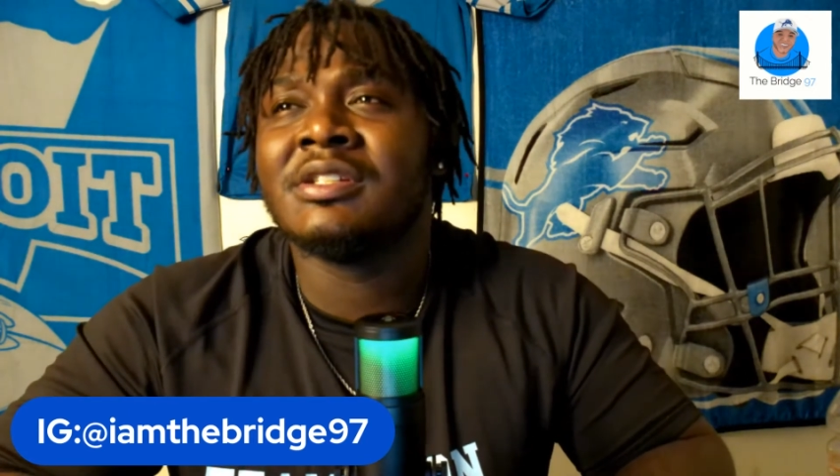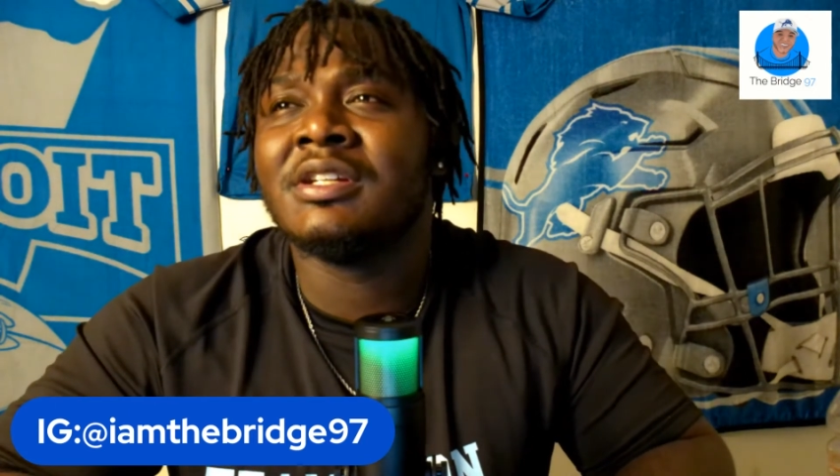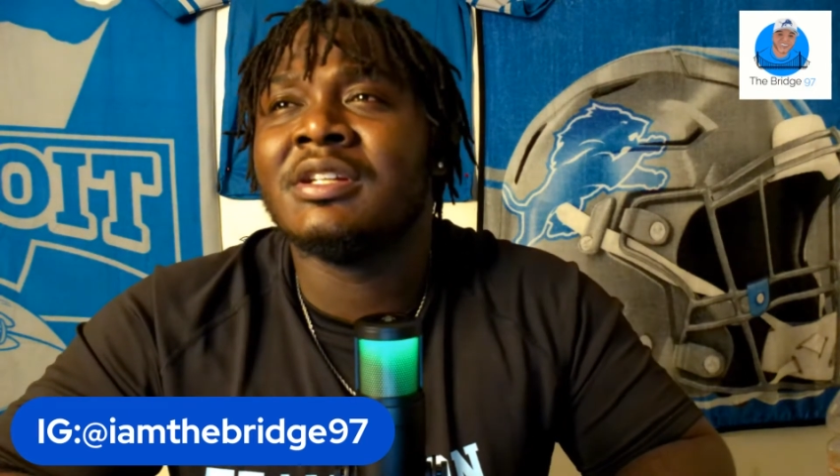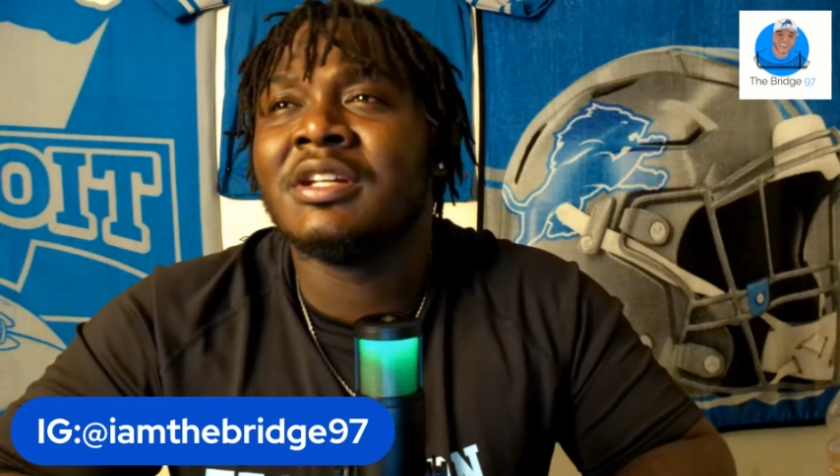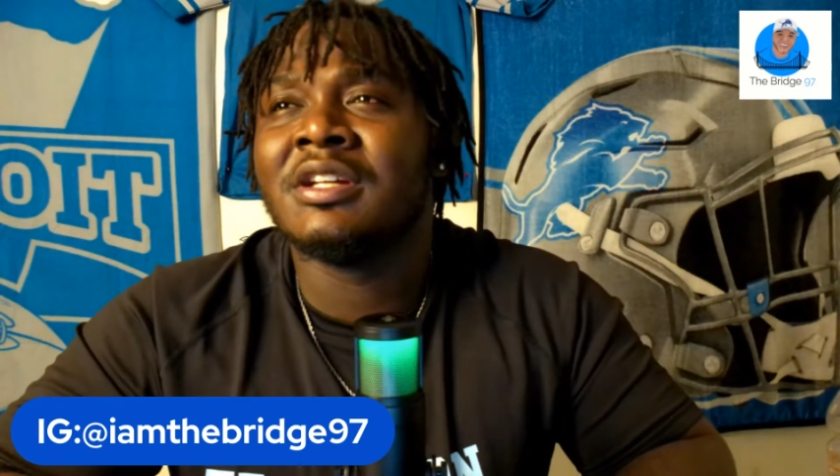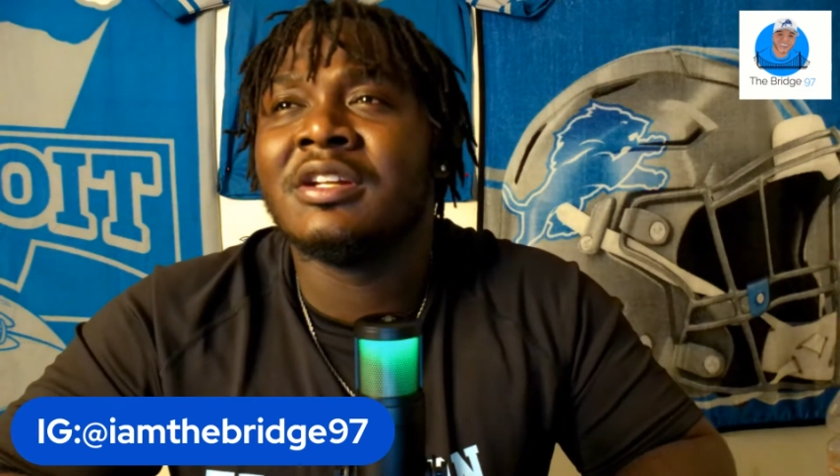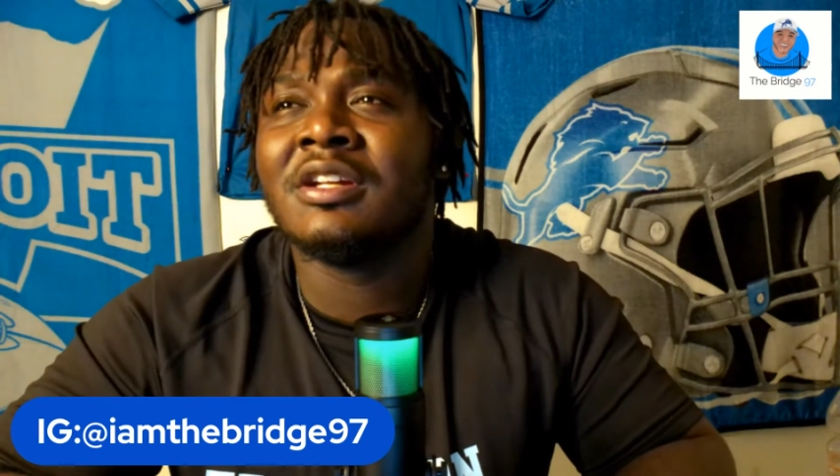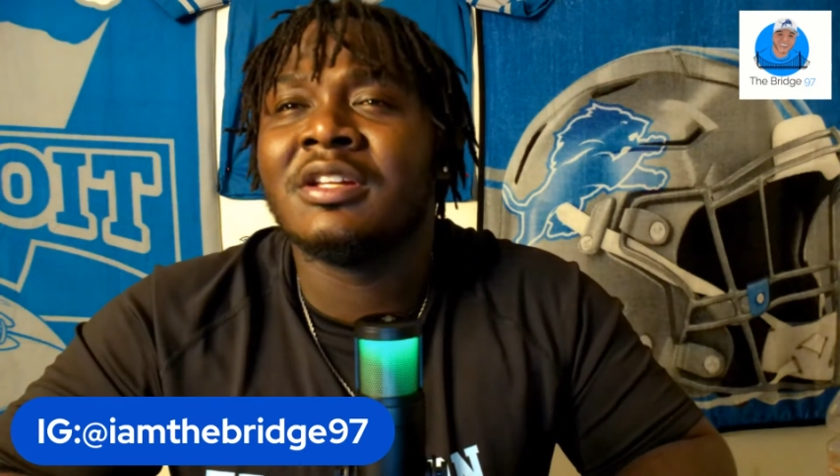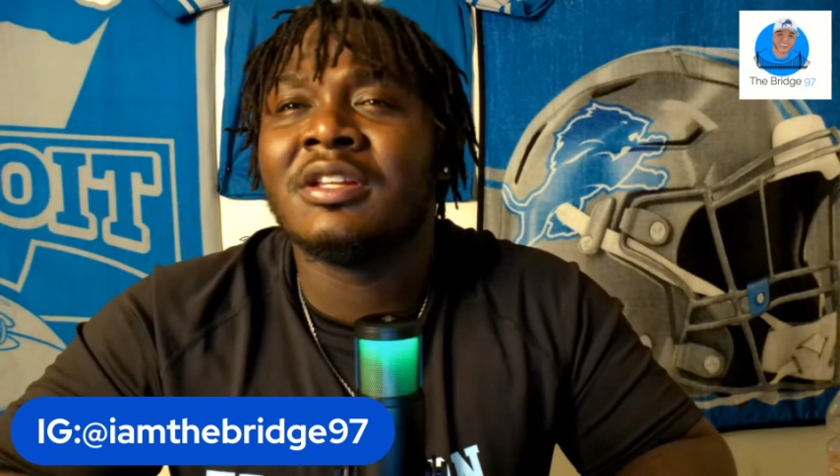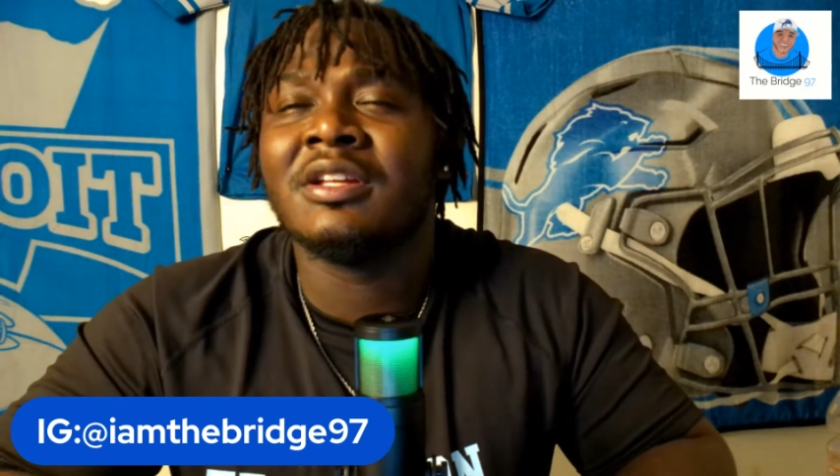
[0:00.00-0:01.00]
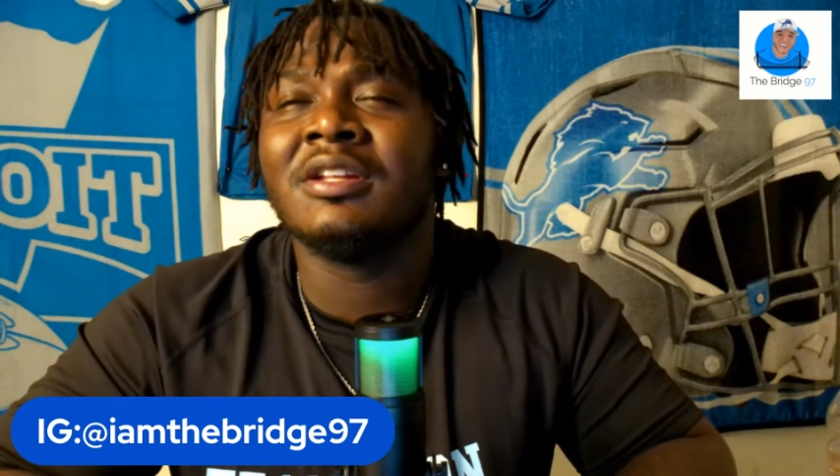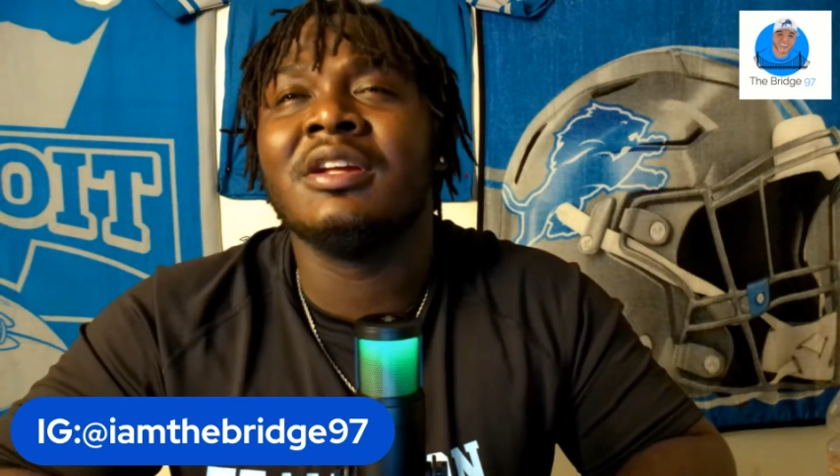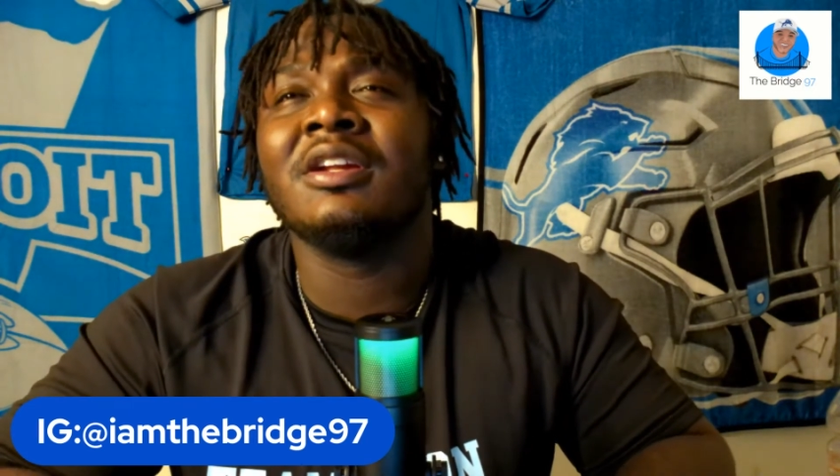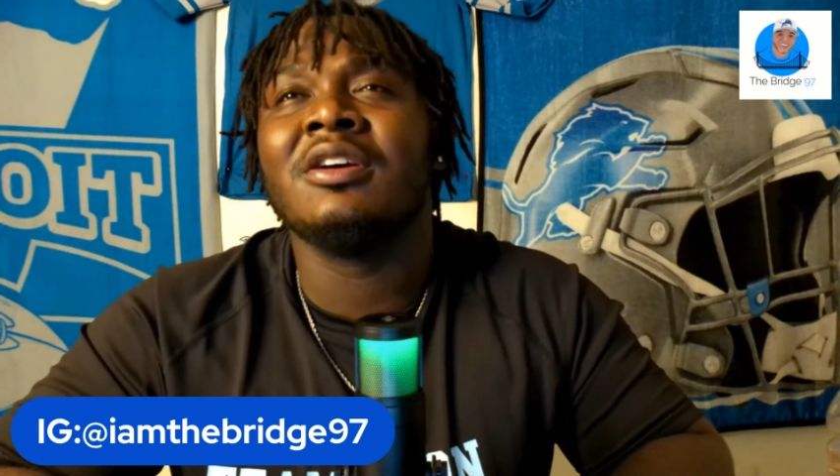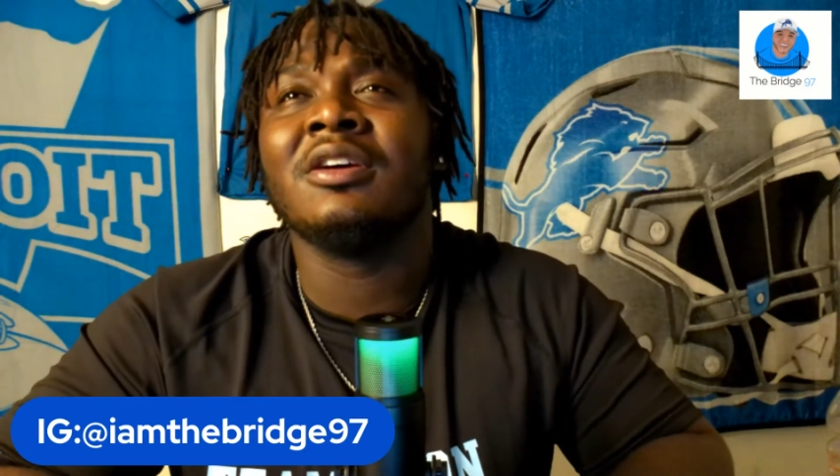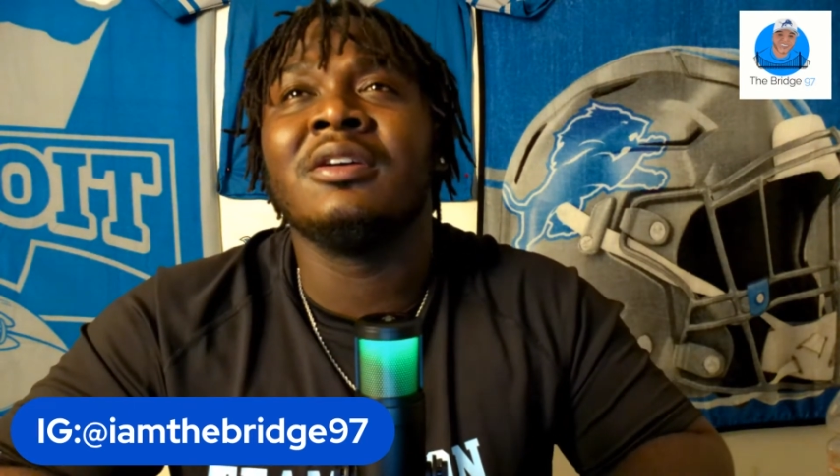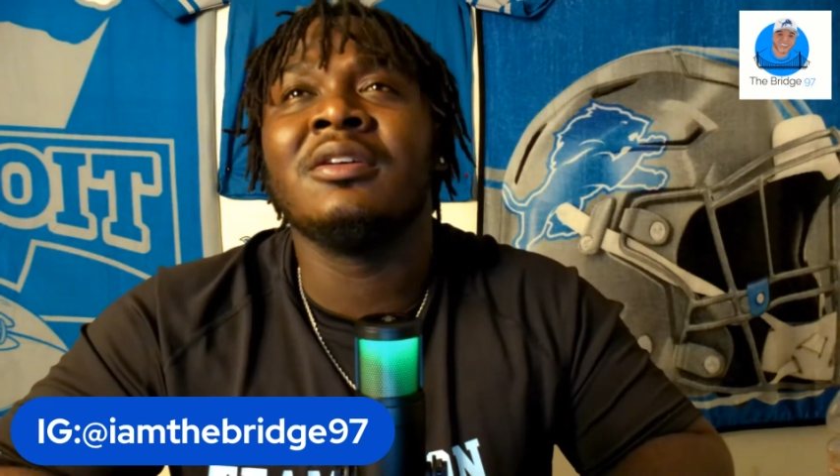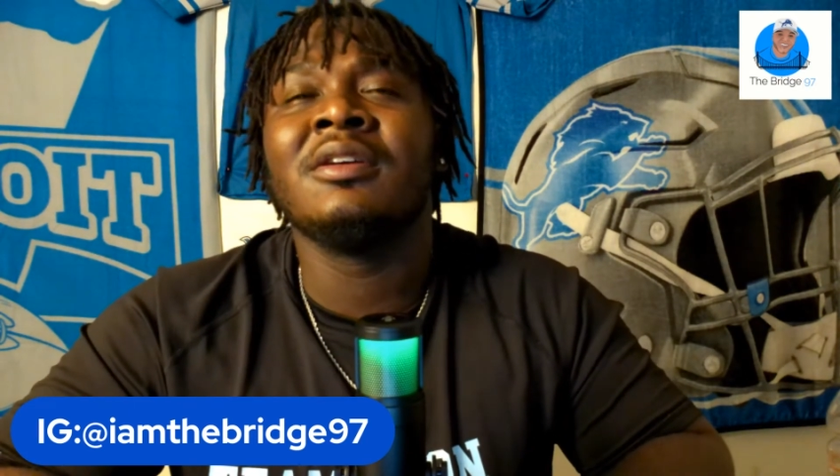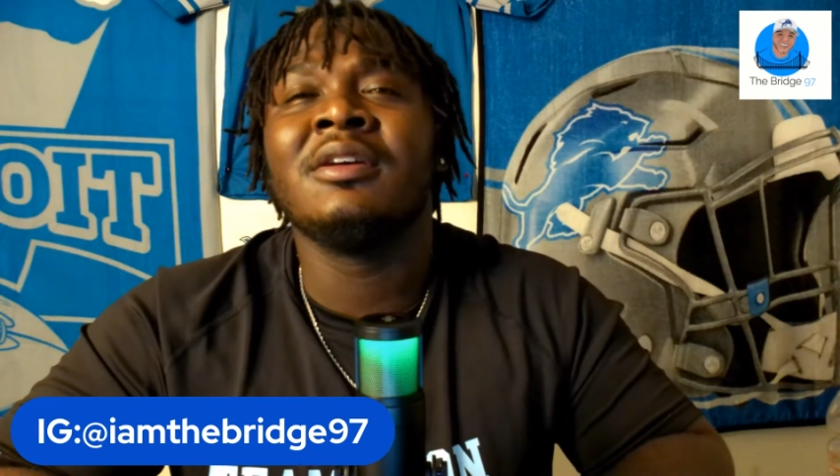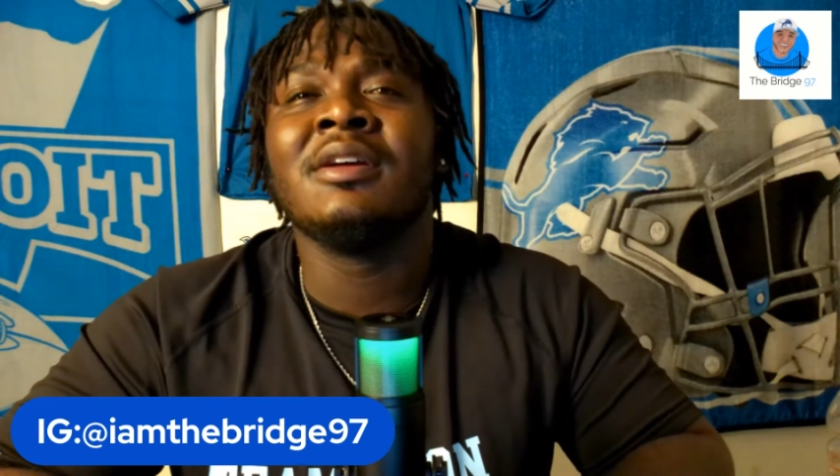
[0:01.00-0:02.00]
And then another thing that
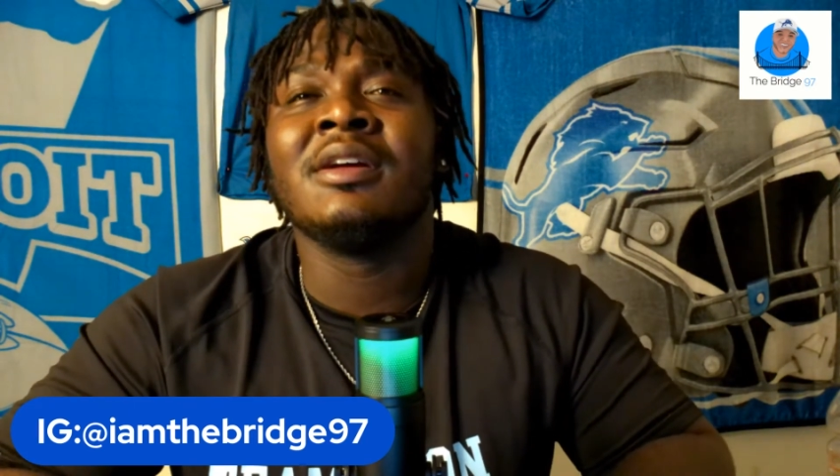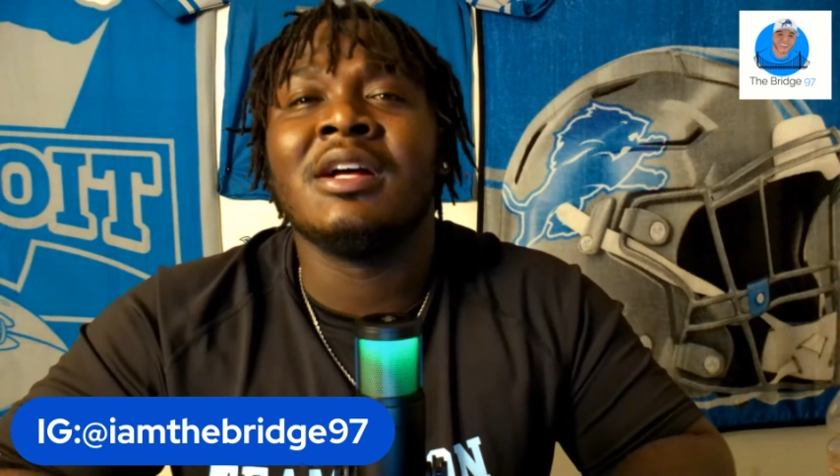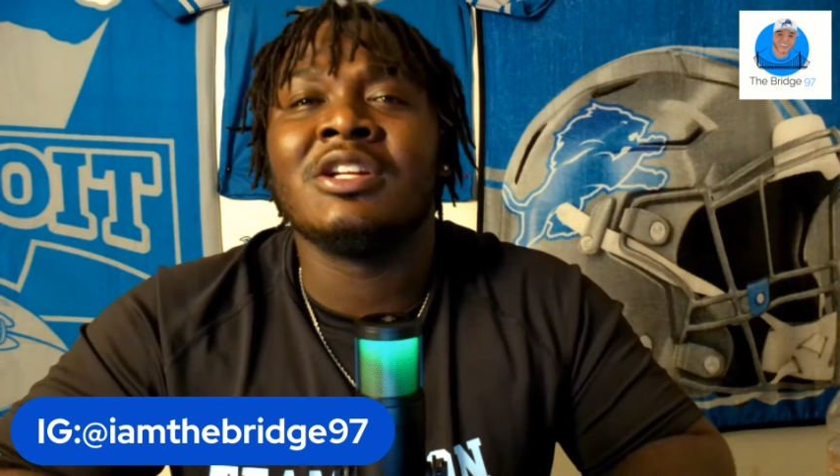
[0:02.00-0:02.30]
I